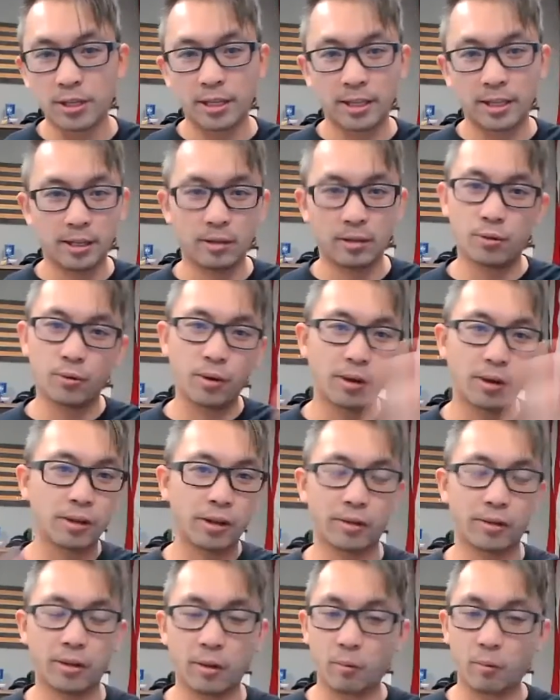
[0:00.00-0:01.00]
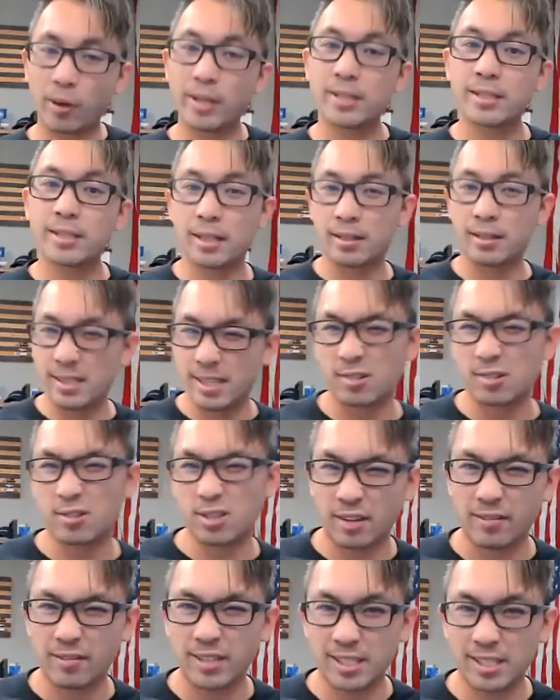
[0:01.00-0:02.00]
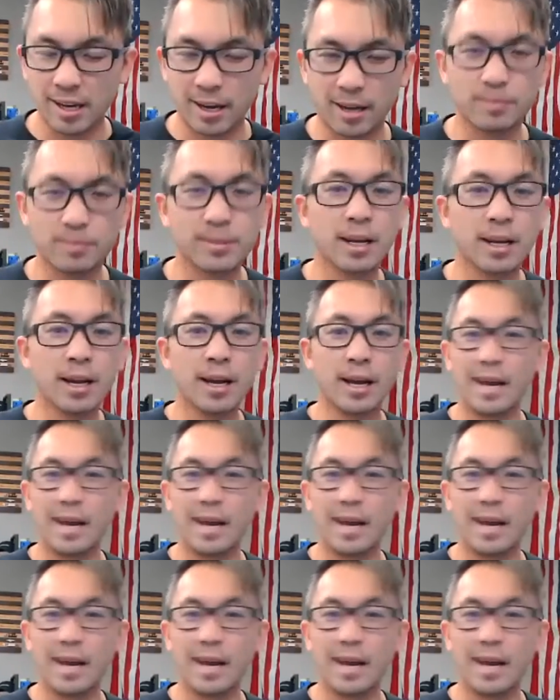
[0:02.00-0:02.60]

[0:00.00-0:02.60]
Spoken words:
and then throughout the year, they raised it 6 or 7 times.